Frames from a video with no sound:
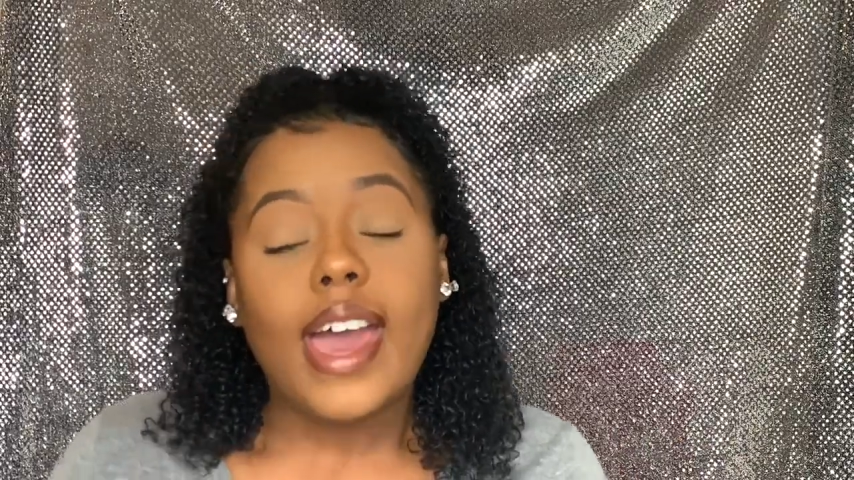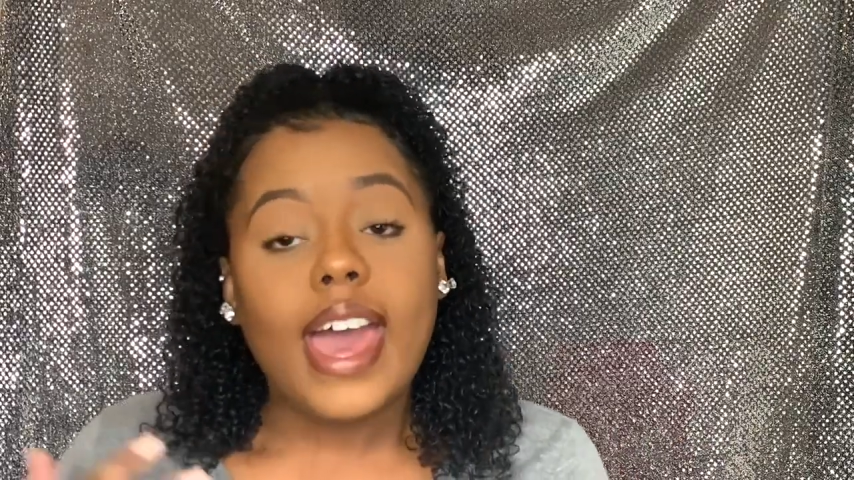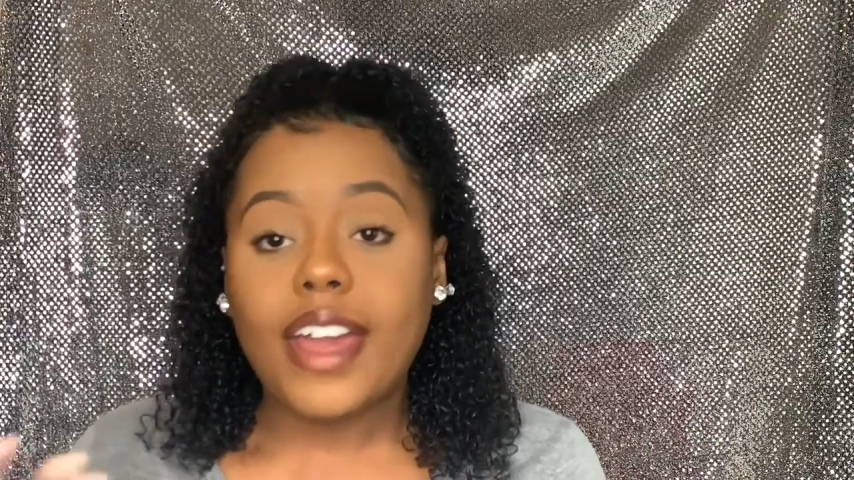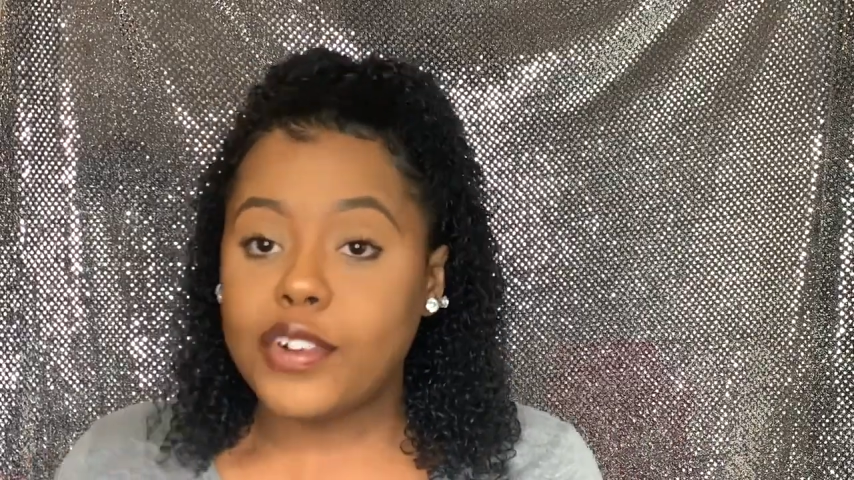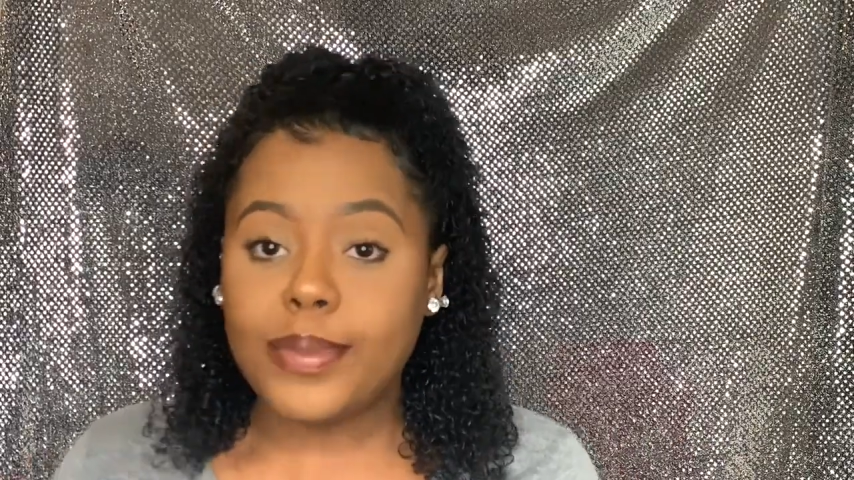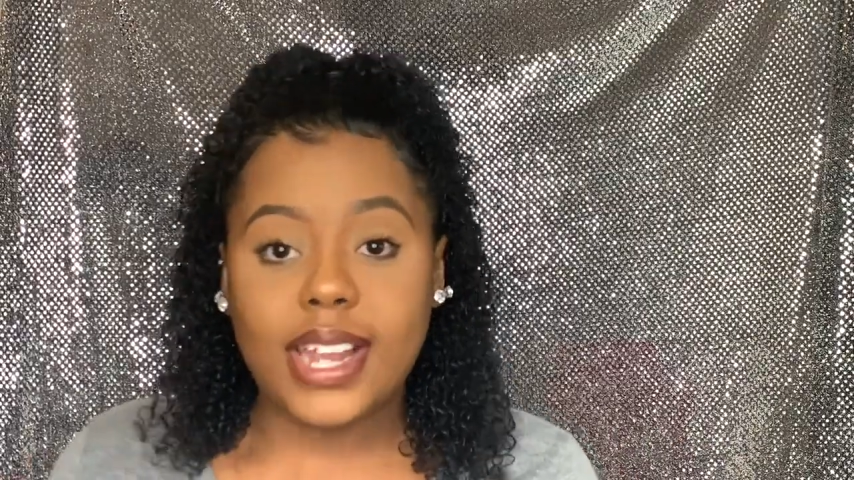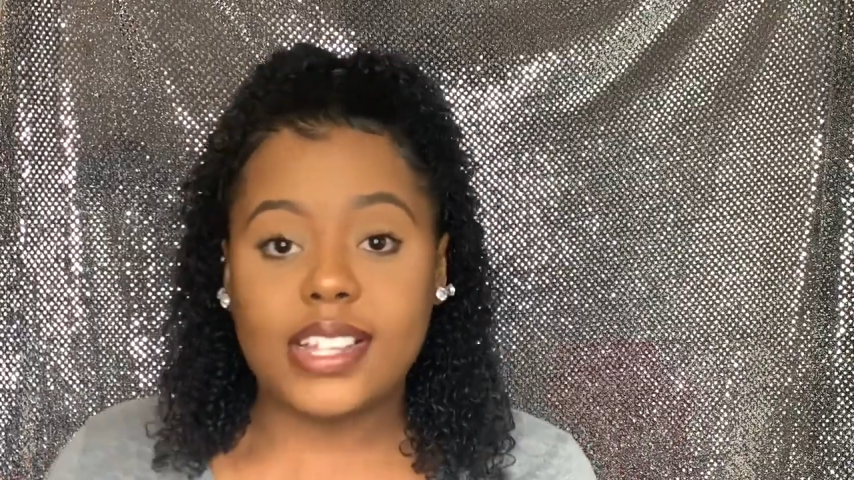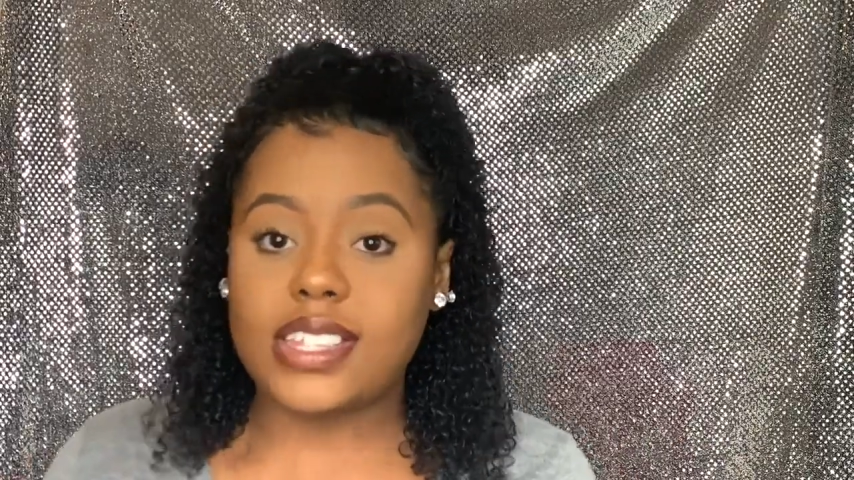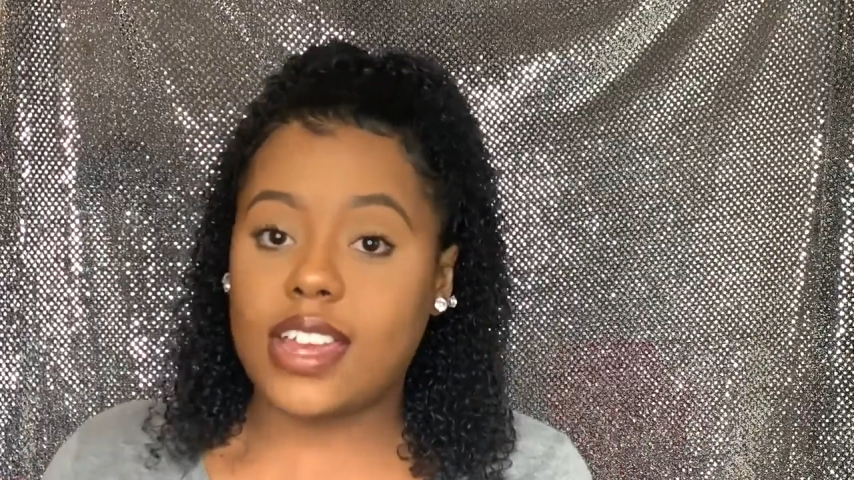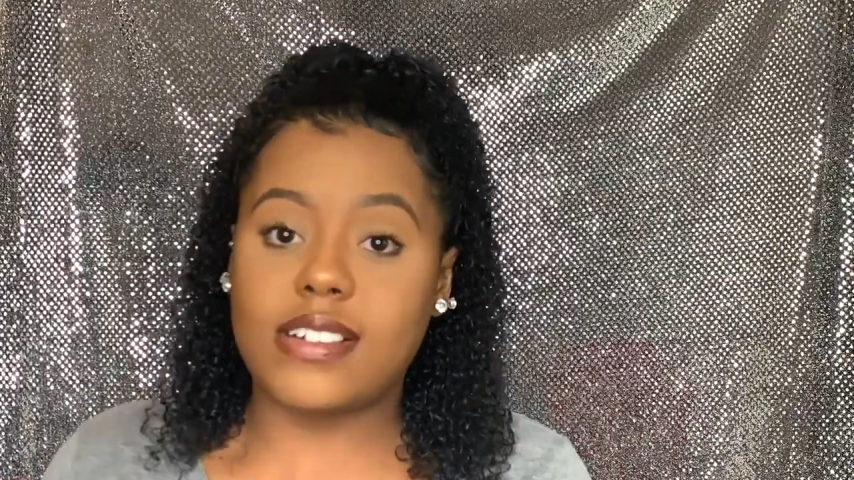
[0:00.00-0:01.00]

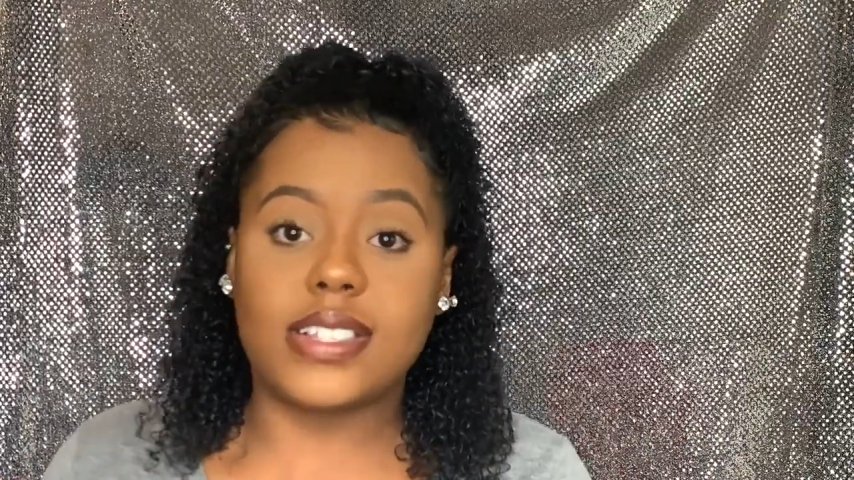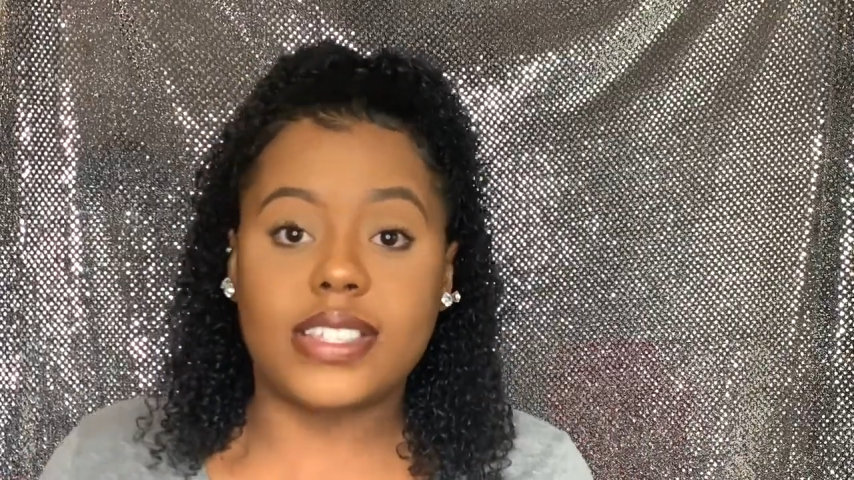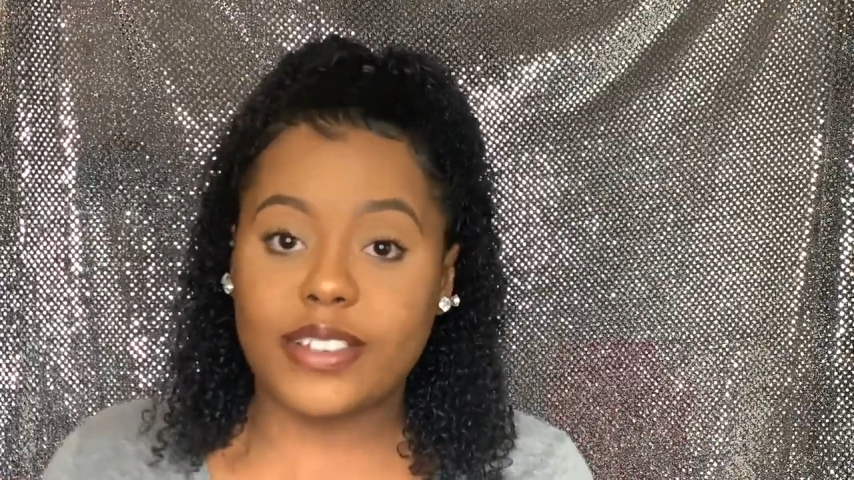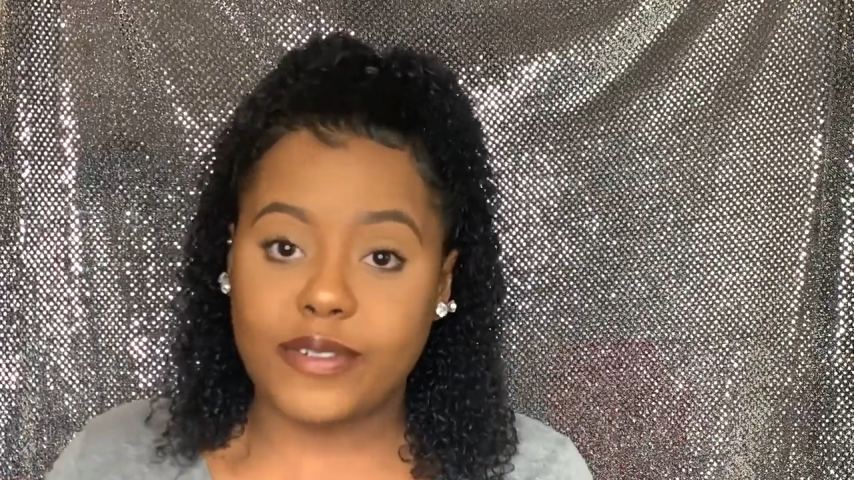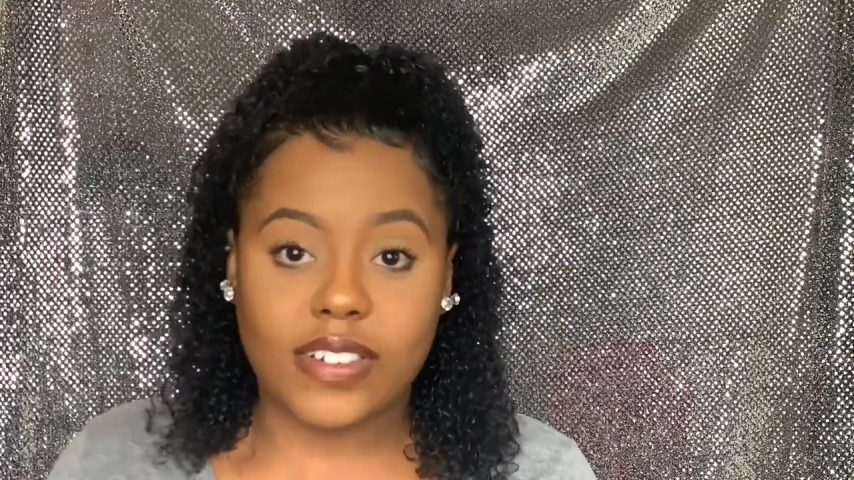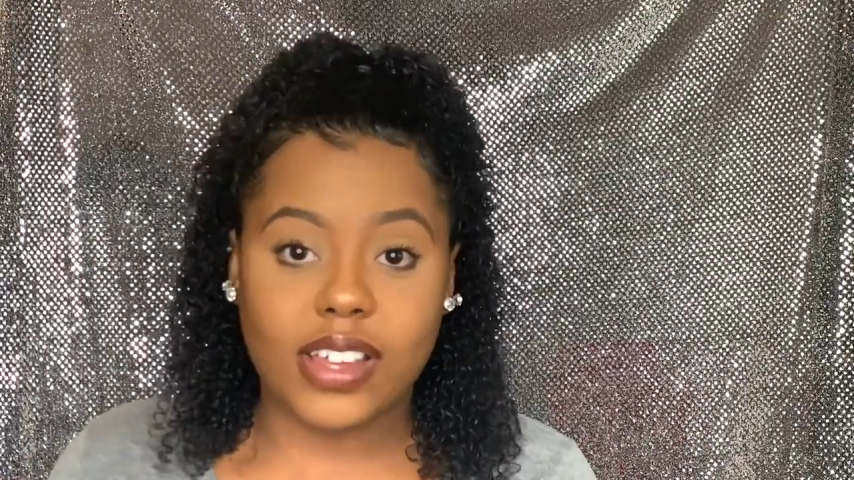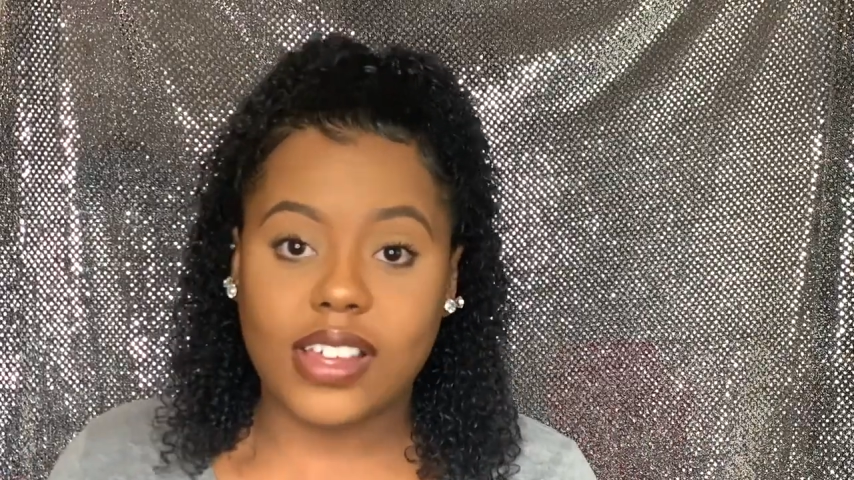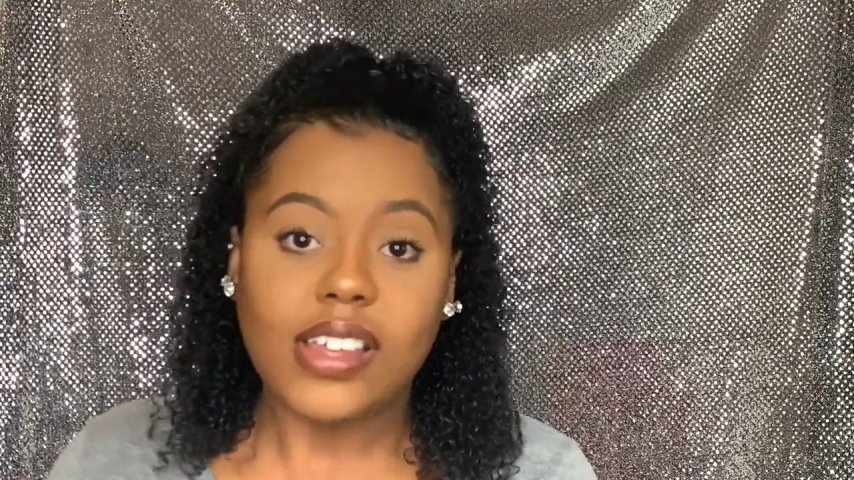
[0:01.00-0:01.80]
everybody's hair is different.